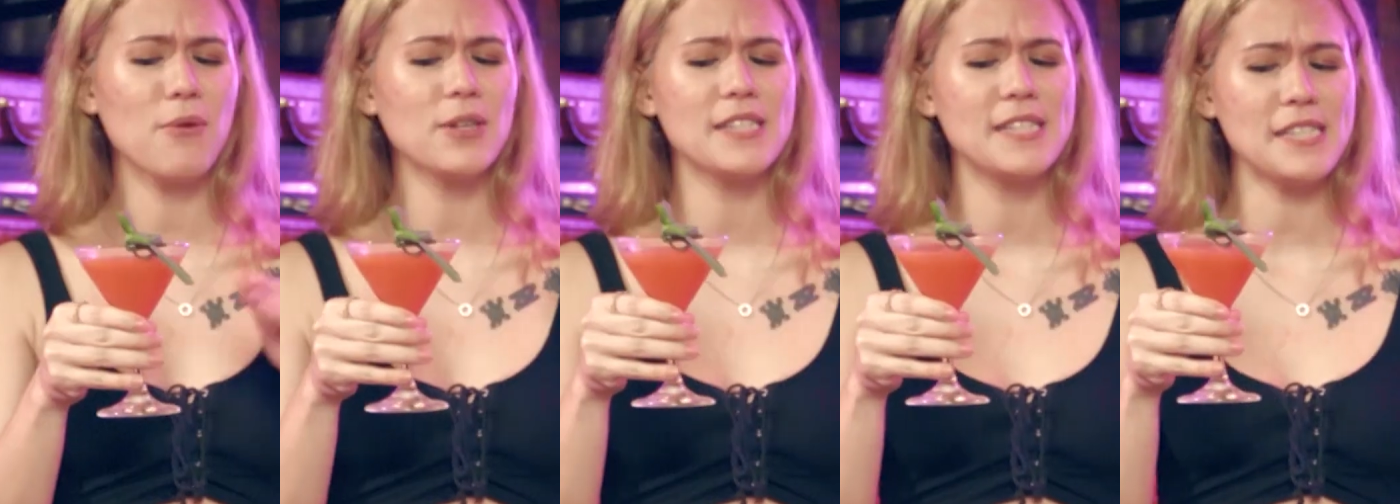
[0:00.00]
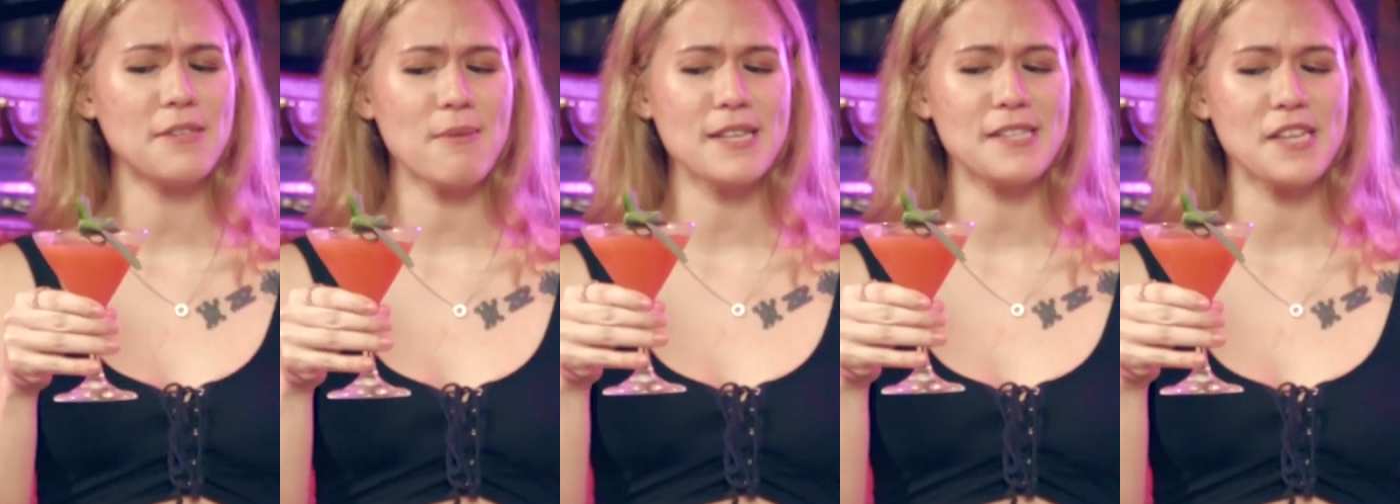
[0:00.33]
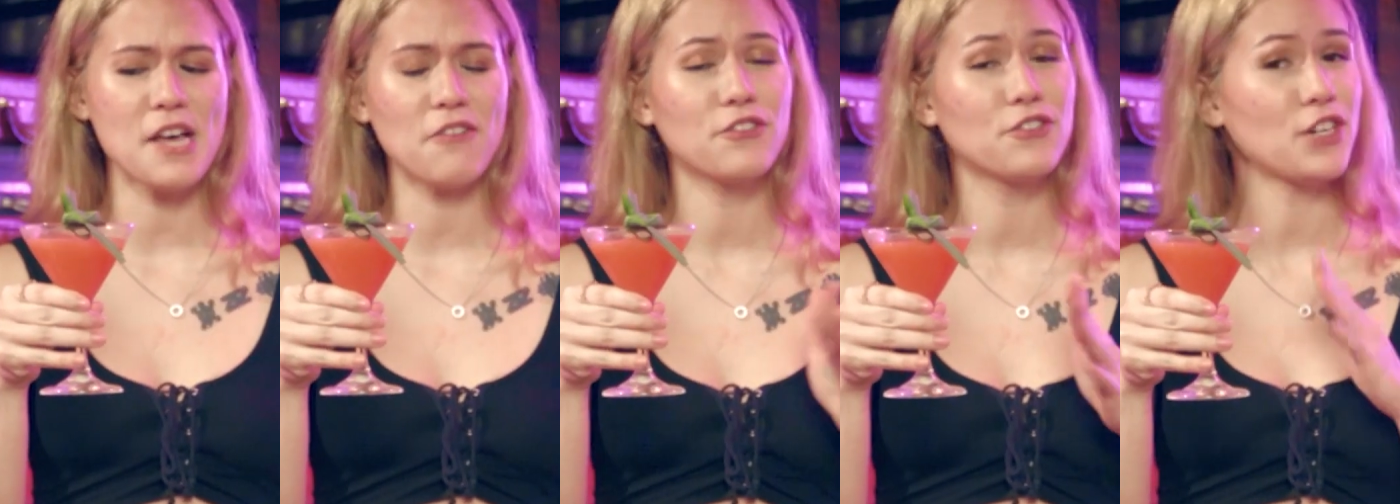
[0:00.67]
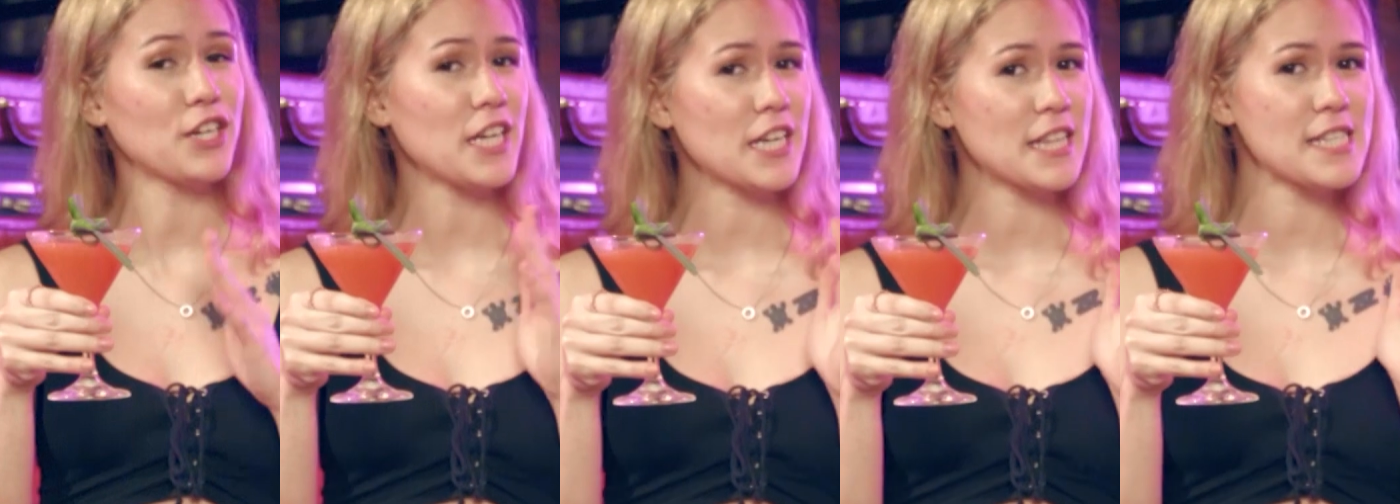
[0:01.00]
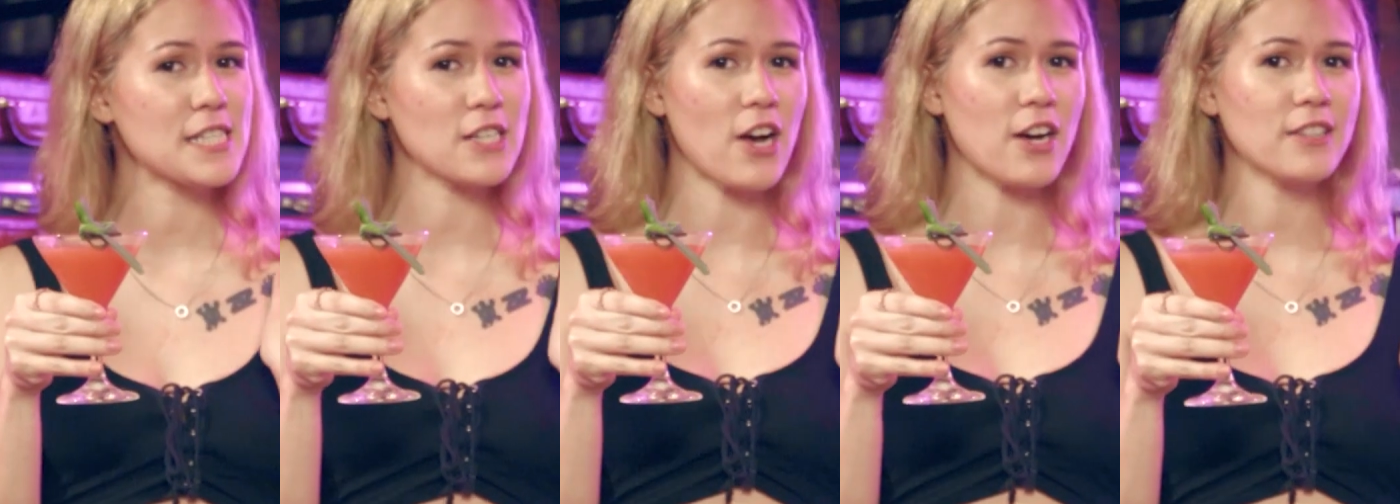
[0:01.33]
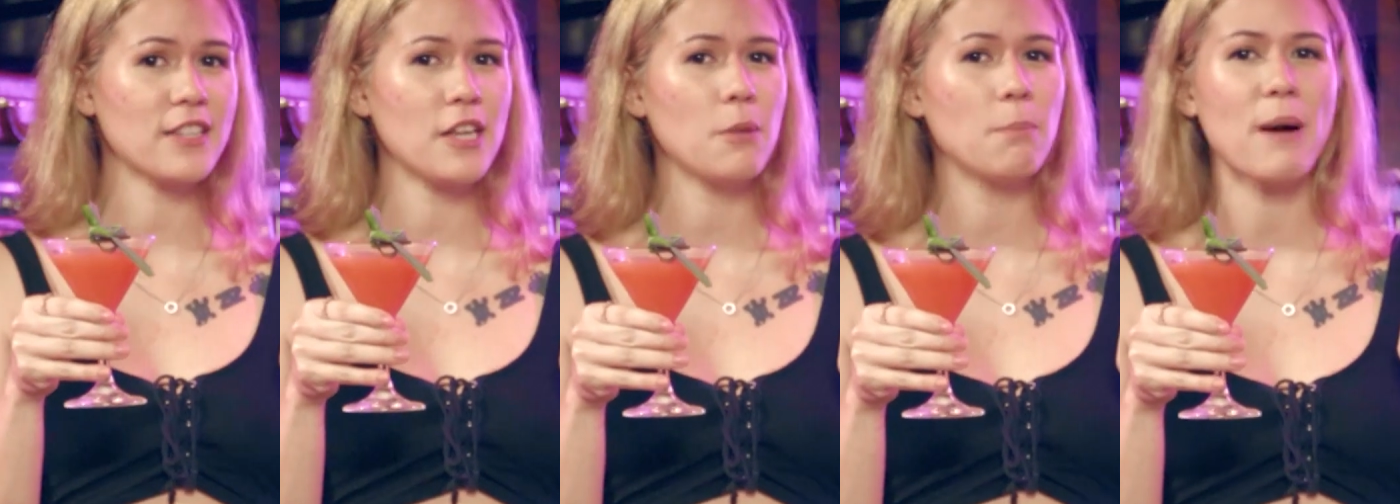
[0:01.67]
would see myself drinking this
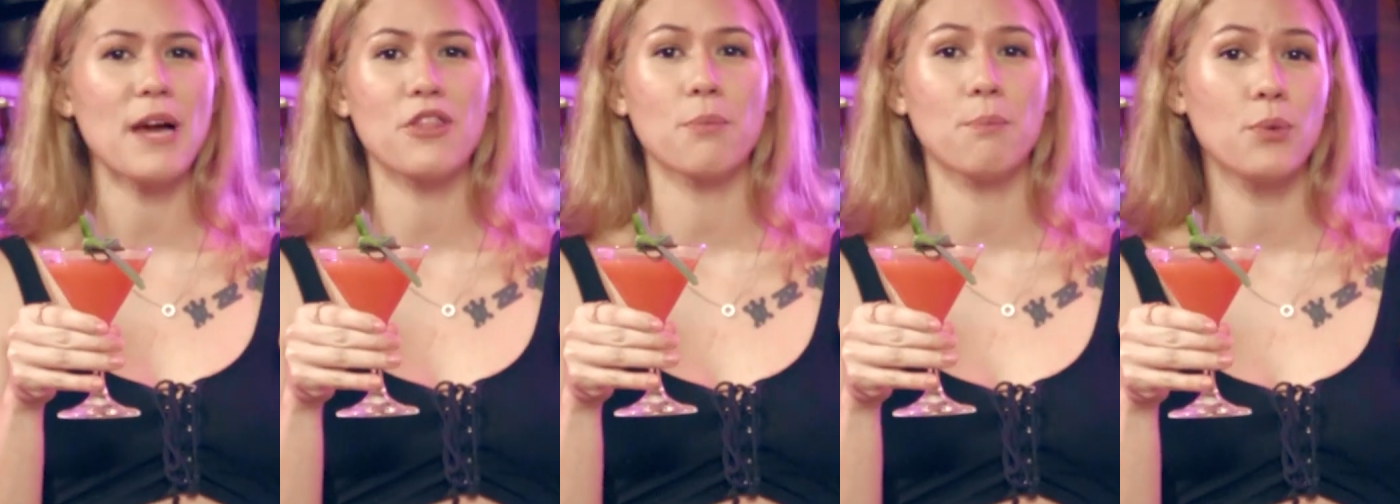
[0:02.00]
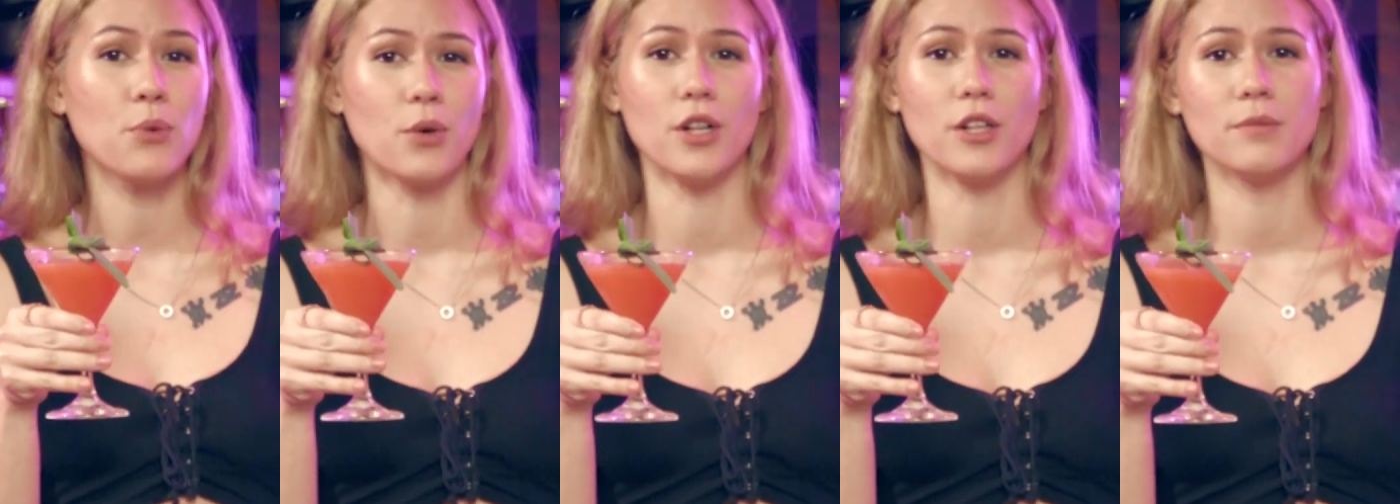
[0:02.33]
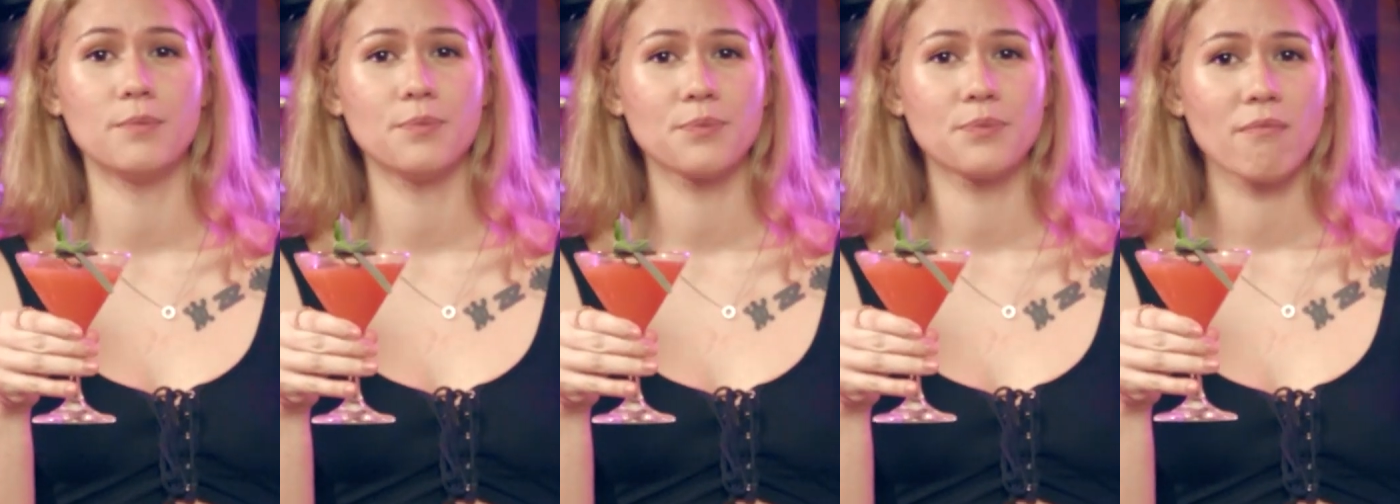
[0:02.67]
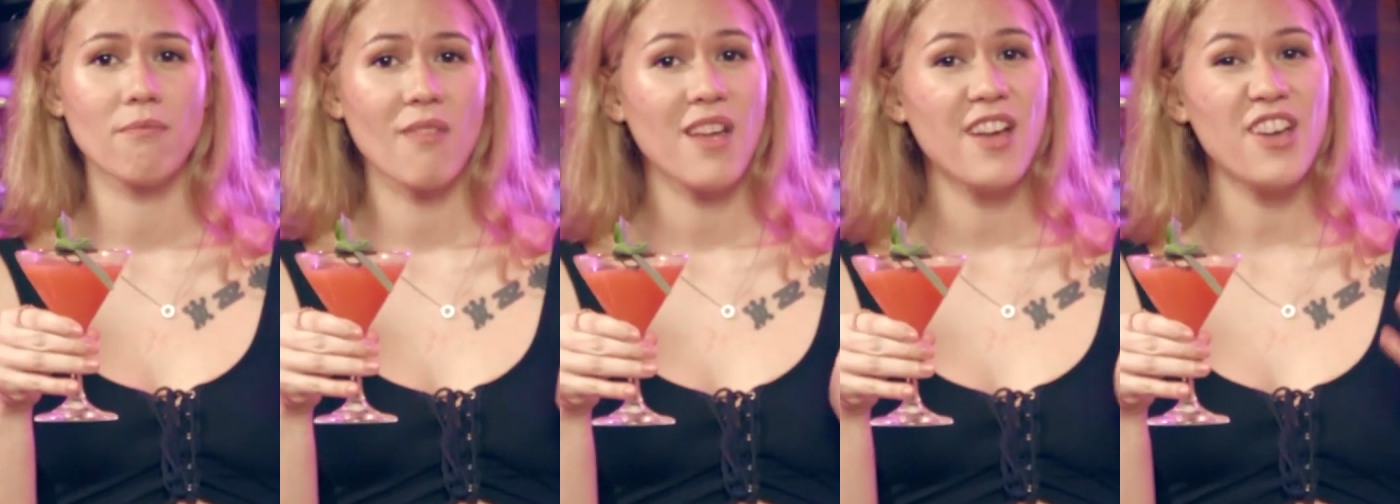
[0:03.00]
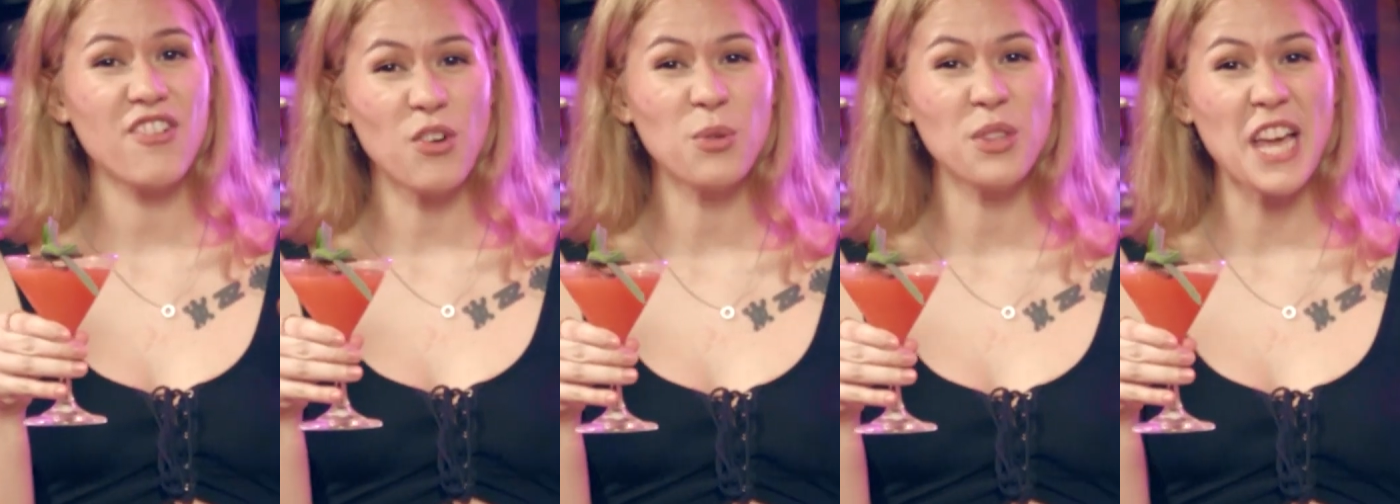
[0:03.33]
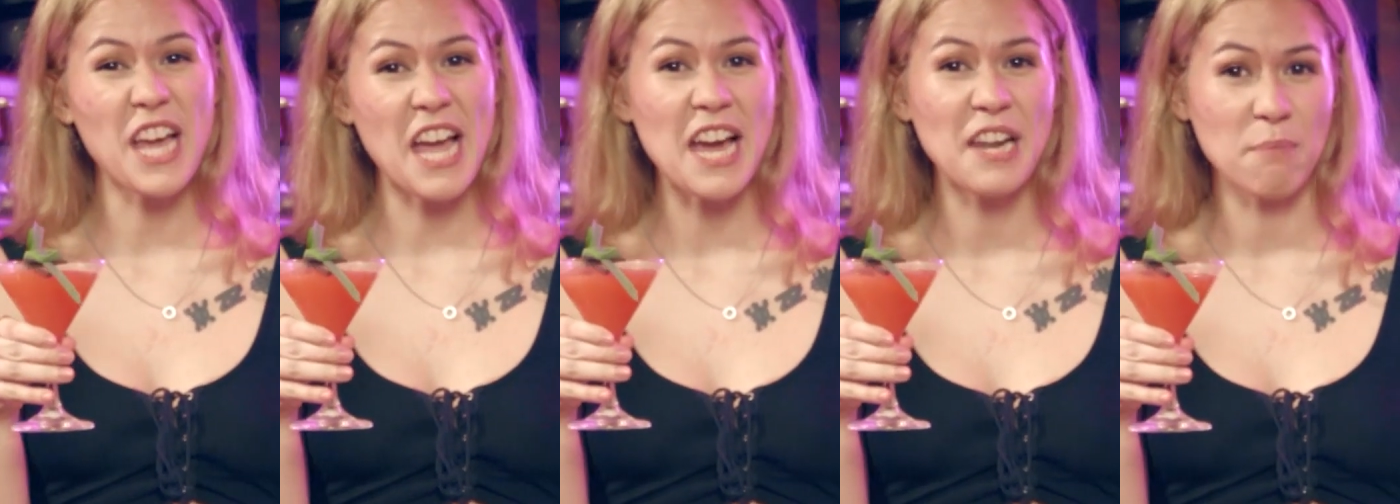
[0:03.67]
cocktail by the pool. If only
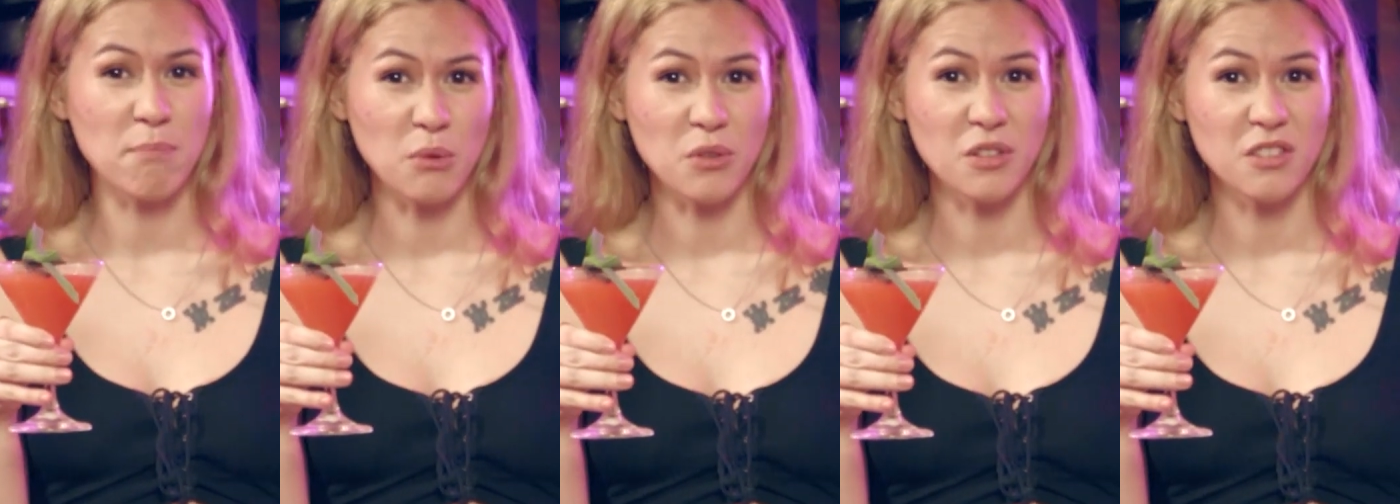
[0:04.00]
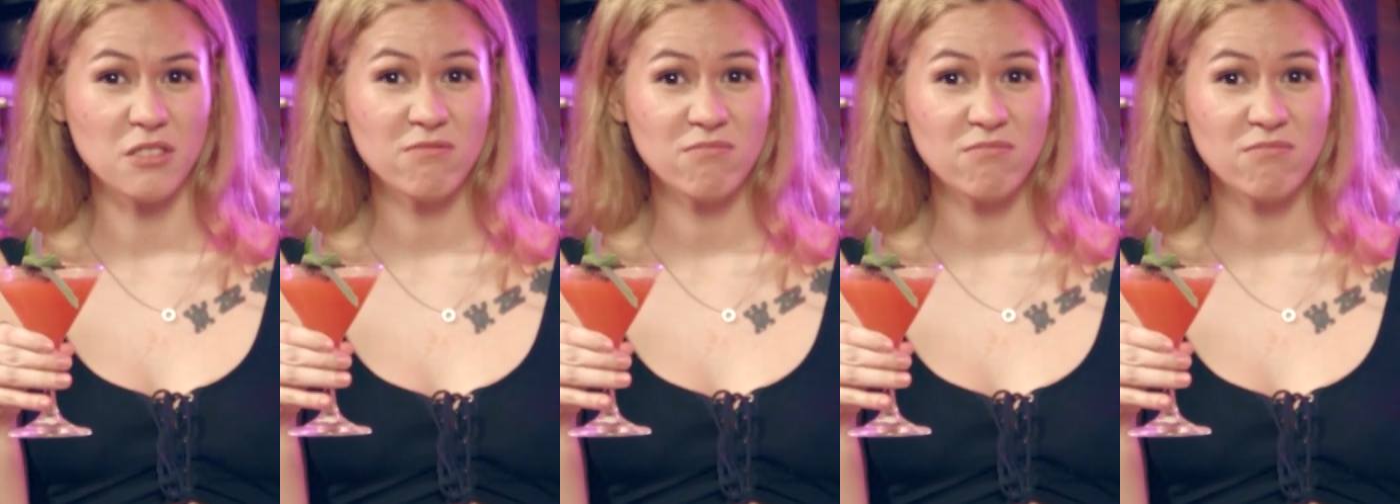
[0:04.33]
I had a pool.